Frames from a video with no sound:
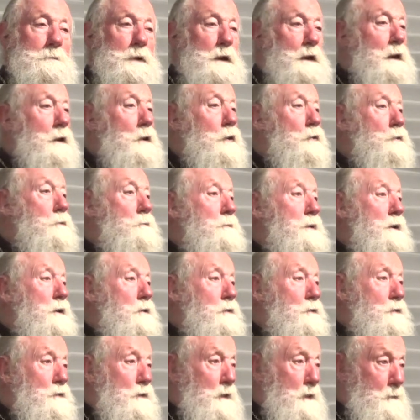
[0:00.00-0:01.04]
But he couldn't,
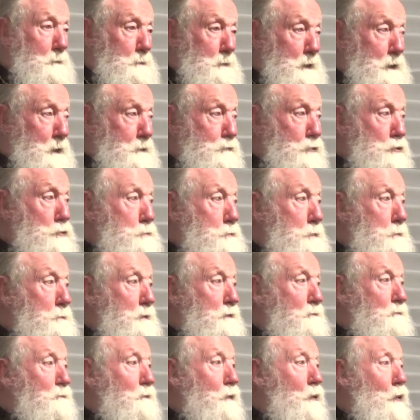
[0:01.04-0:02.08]
because the group
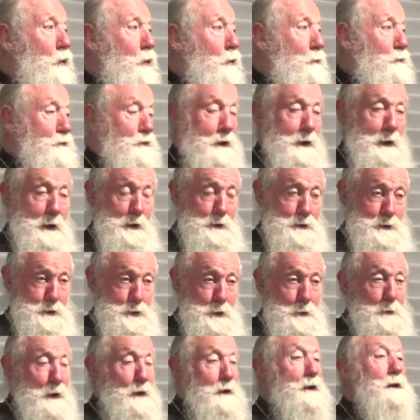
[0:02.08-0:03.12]
before was a large
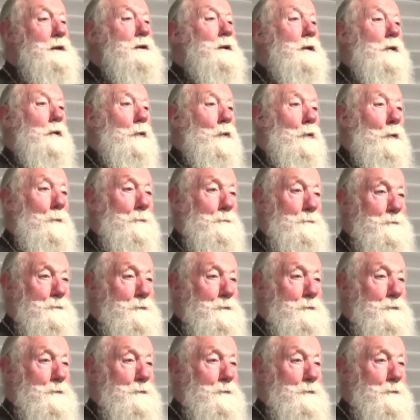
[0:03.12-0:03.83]
group that had eaten it all.